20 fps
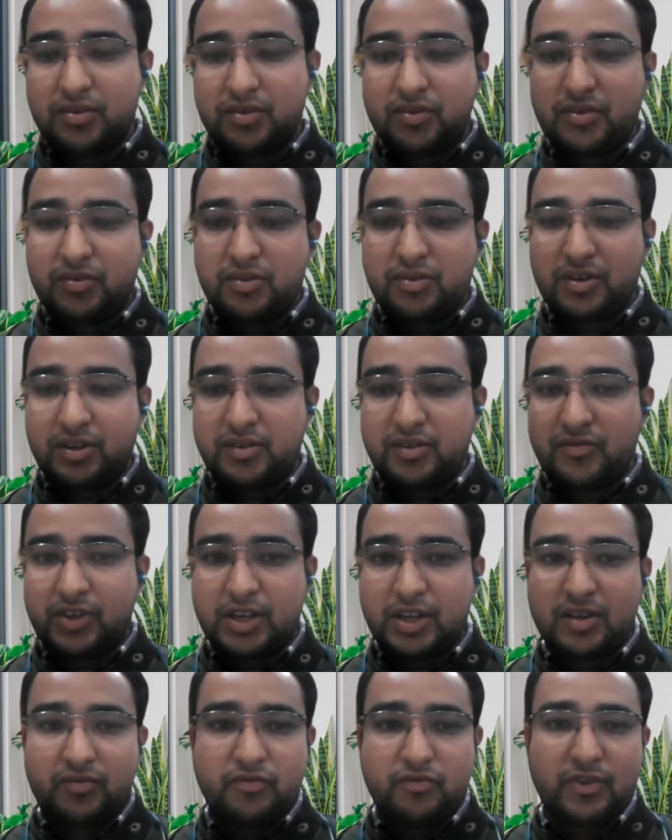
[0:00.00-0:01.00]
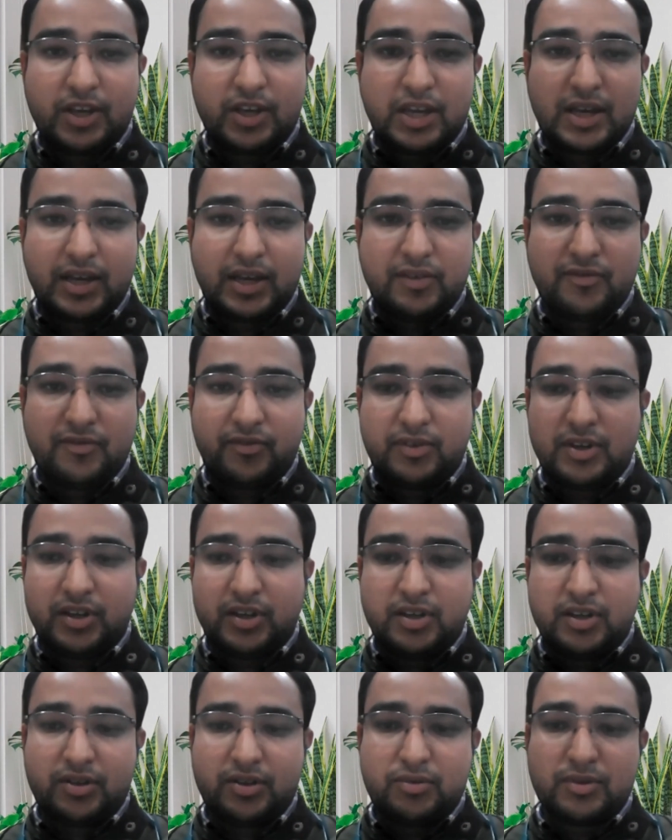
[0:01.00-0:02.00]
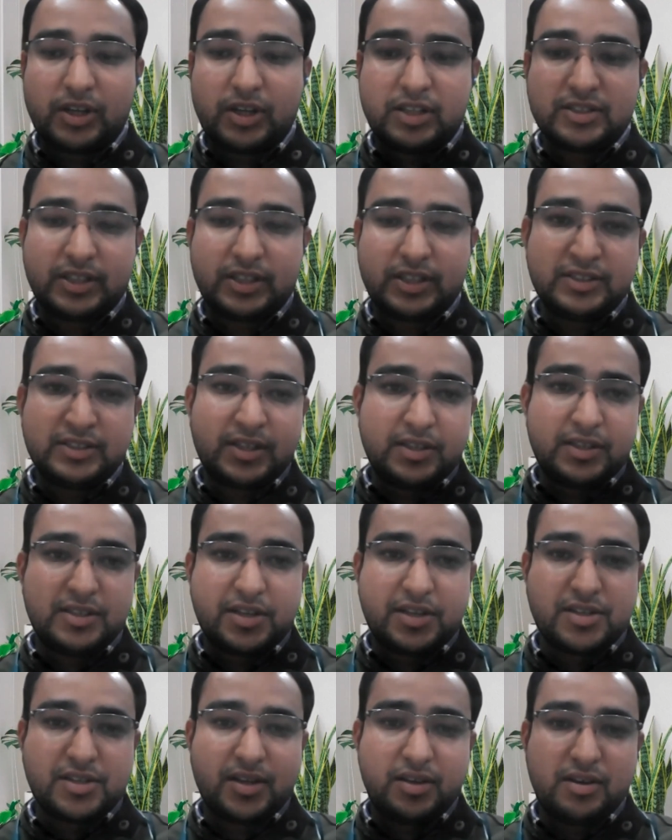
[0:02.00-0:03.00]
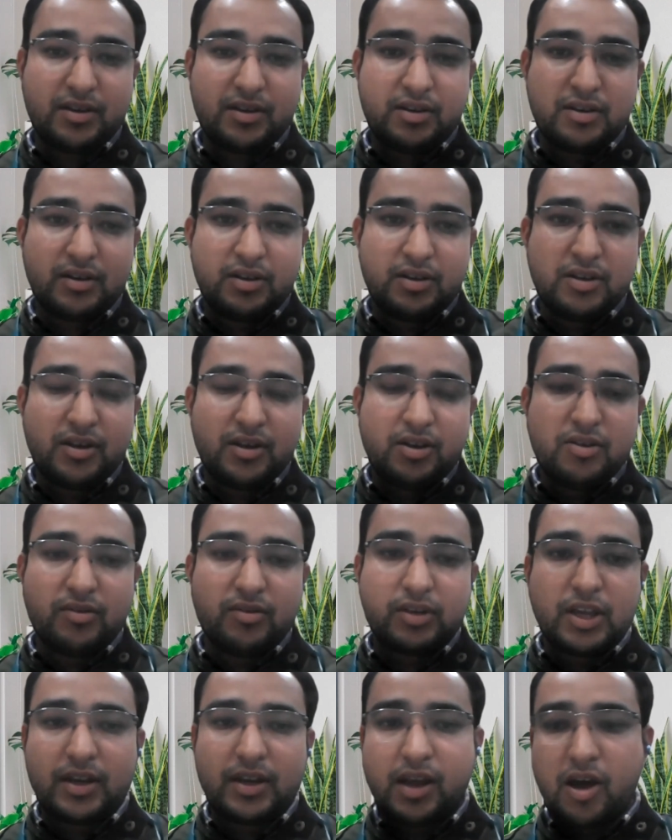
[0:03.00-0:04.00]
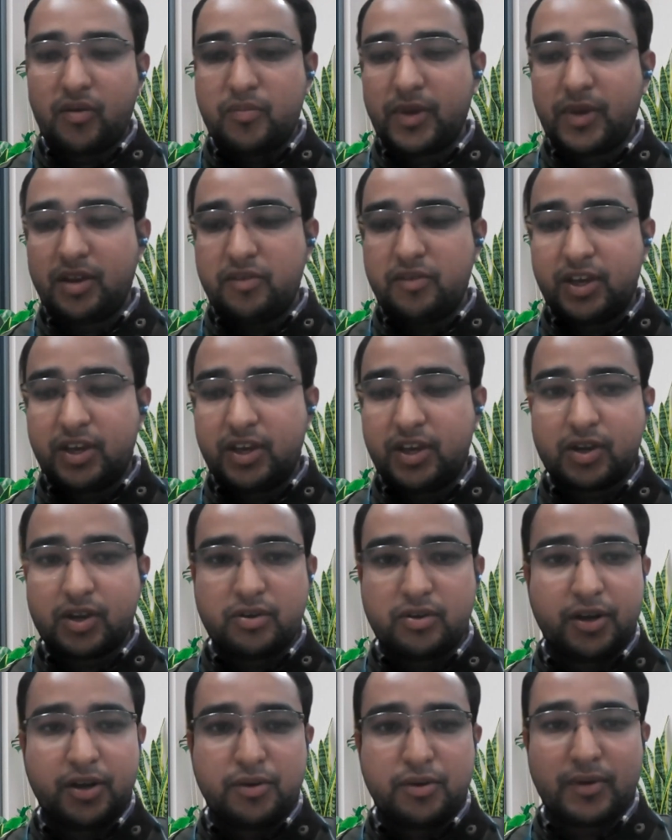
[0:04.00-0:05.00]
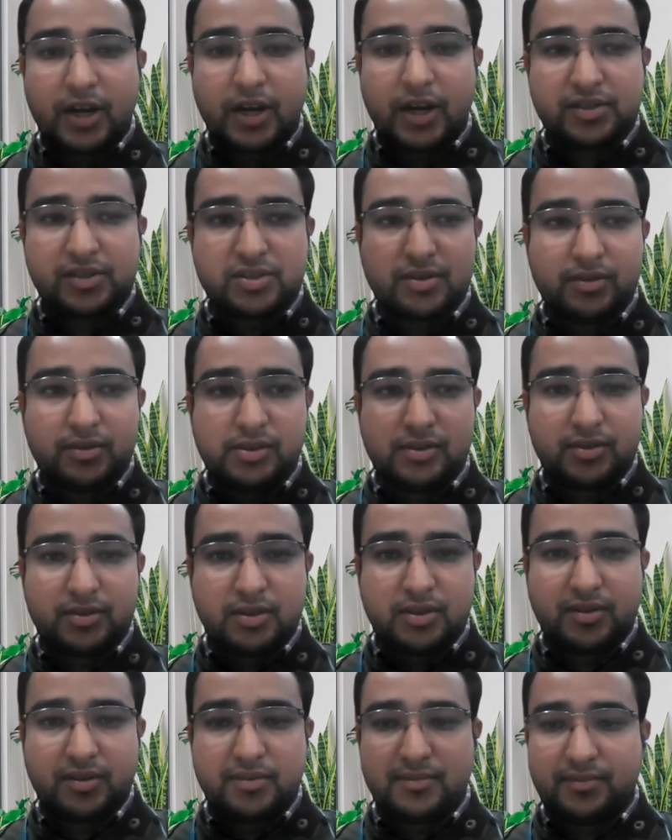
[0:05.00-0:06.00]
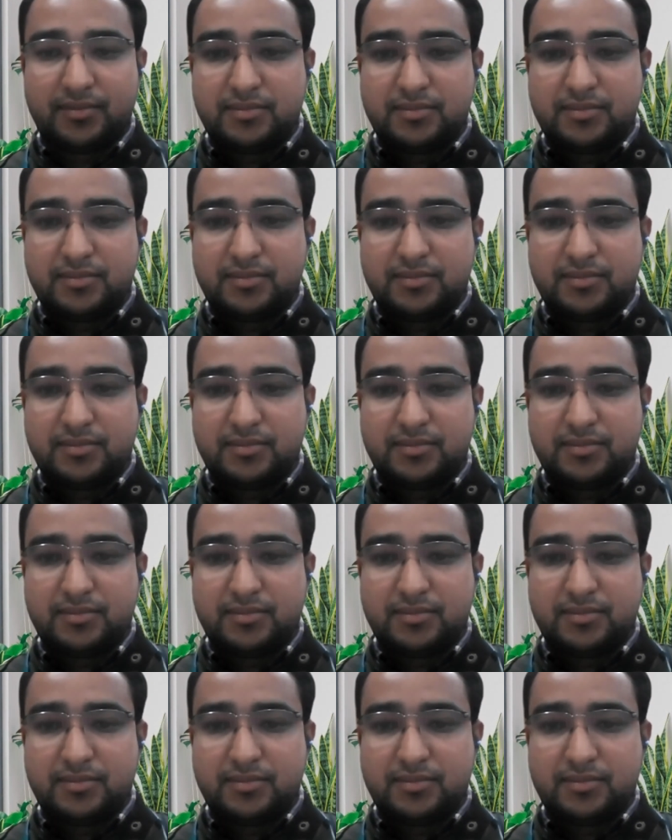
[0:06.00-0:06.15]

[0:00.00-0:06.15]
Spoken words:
No, Vian, we have total 16 session. Okay, in how many weeks we are going to end this course?